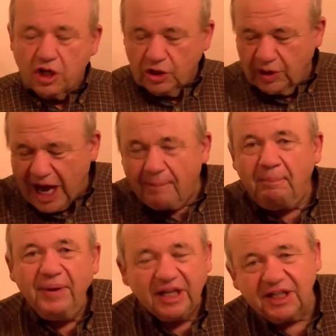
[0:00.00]
You
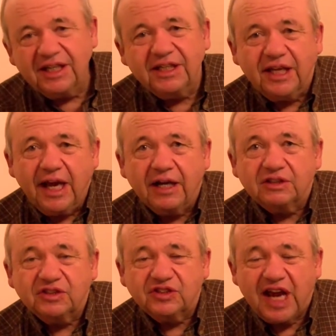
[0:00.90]
got
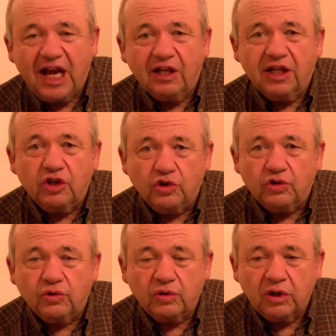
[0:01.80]
billionaires telling
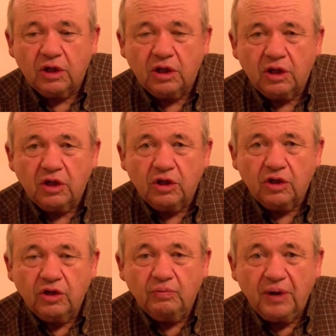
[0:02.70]
you
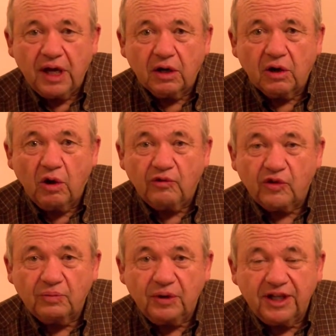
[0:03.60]
better go
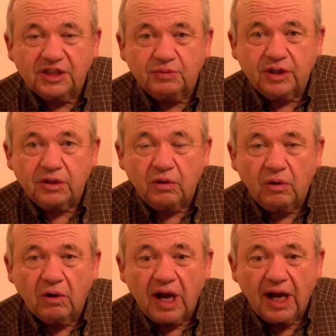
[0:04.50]
for impeachment,
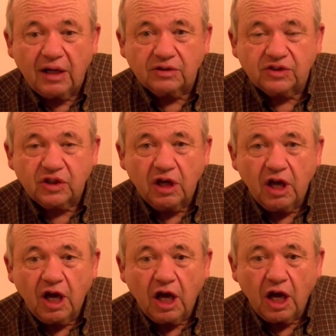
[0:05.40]
or else
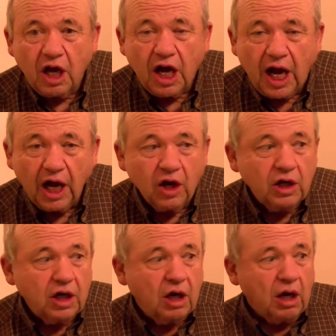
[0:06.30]
I'm
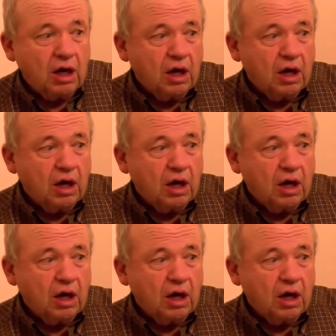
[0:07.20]
going to